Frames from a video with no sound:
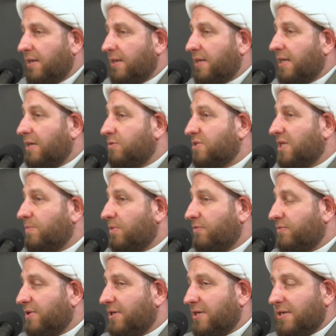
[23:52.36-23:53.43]
Now, some
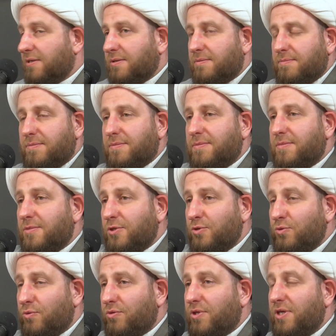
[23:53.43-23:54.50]
of the
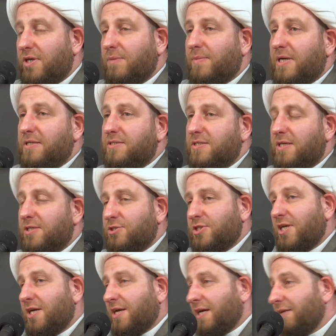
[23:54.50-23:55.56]
youth here might say, Sheikh,